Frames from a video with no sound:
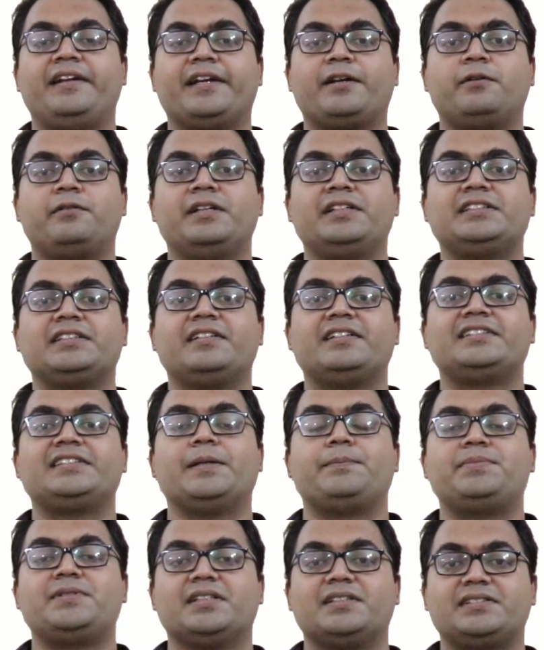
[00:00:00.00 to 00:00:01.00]
recognition
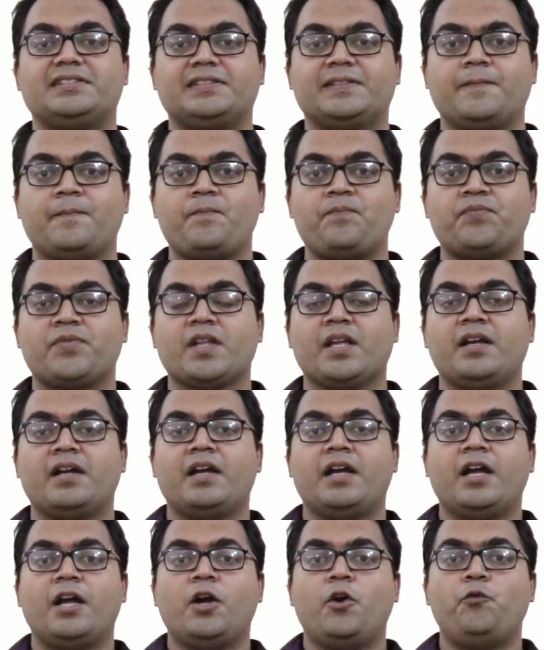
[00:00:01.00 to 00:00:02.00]
receptors,
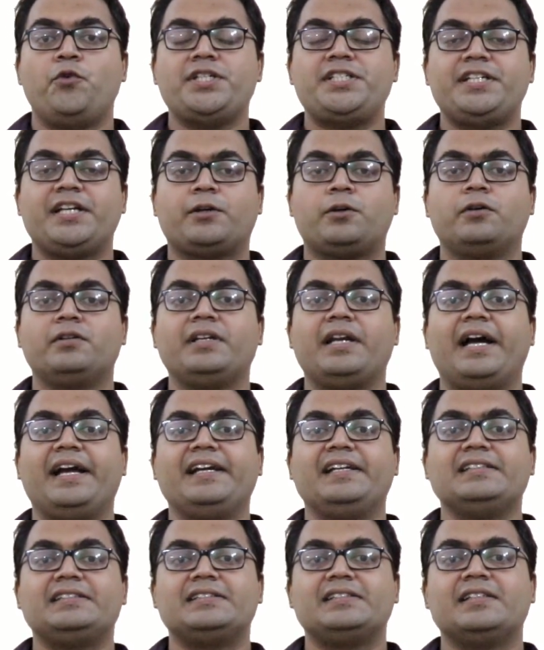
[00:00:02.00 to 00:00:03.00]
which
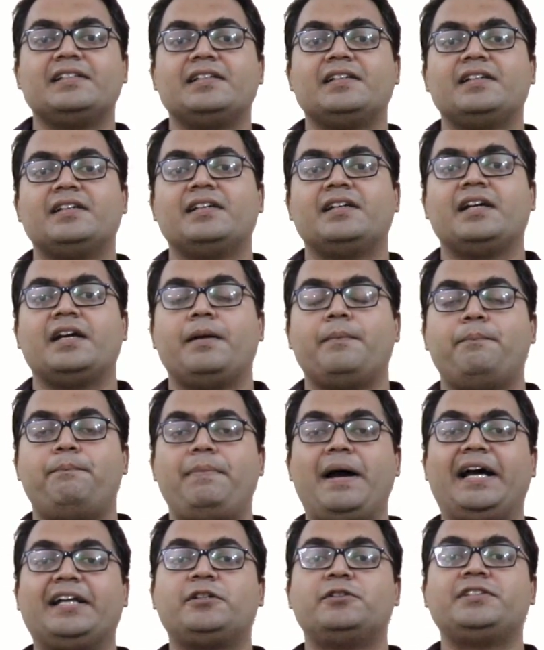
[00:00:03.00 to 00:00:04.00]
recognize
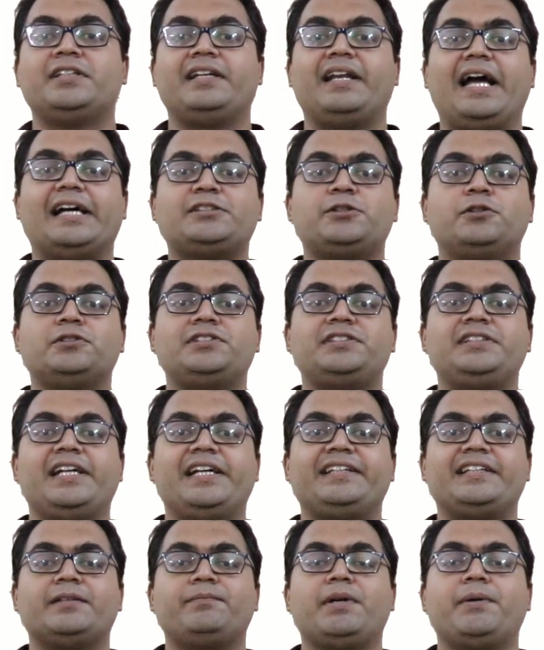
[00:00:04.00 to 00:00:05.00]

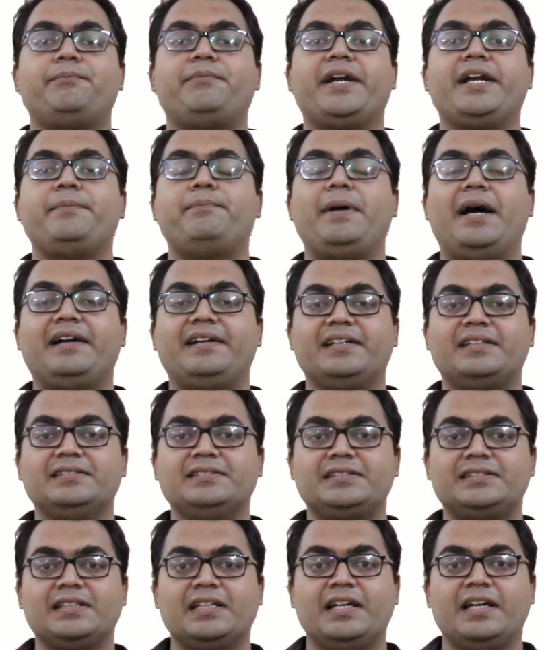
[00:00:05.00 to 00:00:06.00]
pathogen-associated membrane
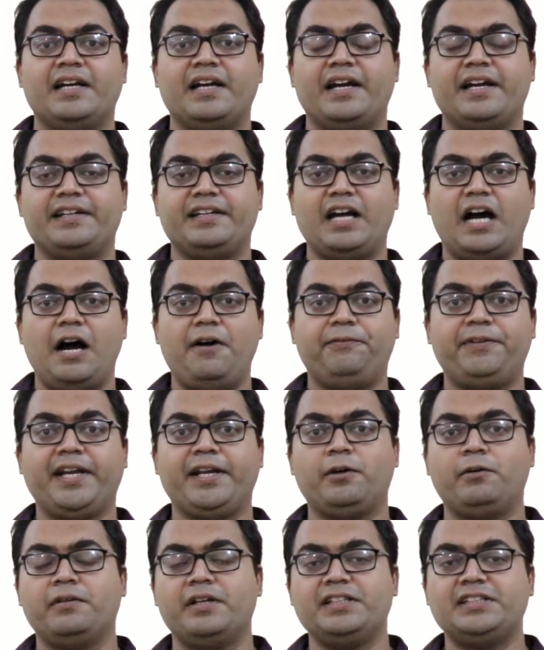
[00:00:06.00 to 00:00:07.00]
patterns, and after
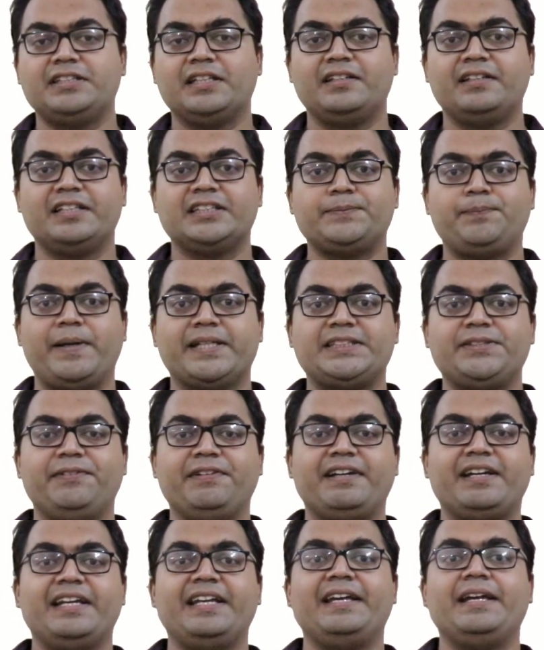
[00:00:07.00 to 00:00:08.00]
recognition, they
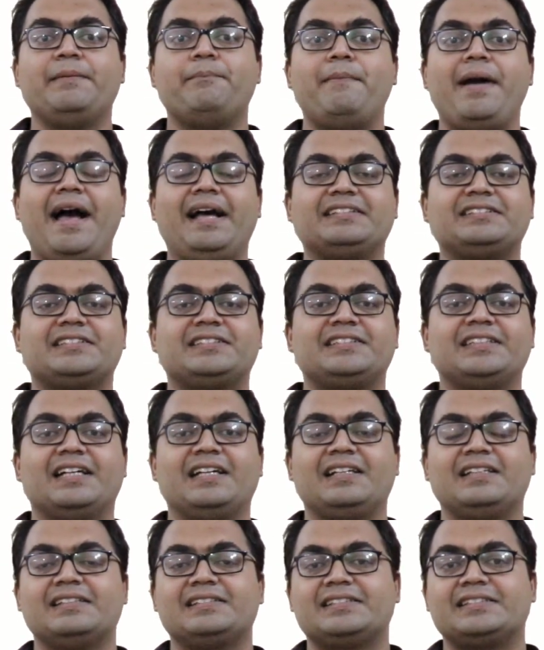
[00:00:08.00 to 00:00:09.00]
specifically mast
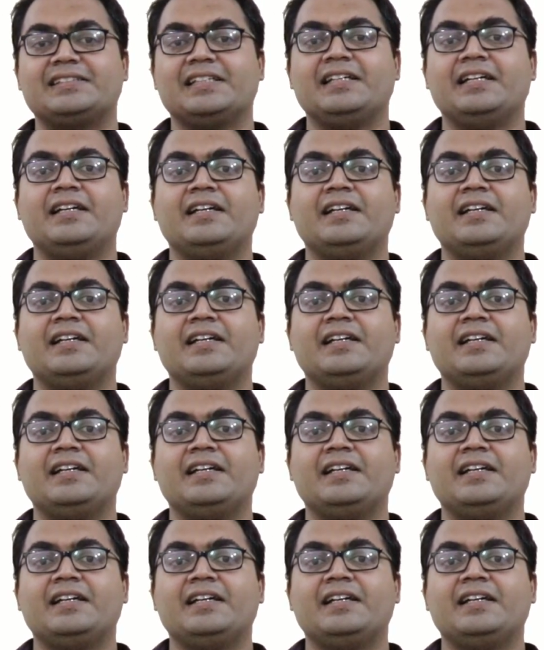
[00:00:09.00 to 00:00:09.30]
cells,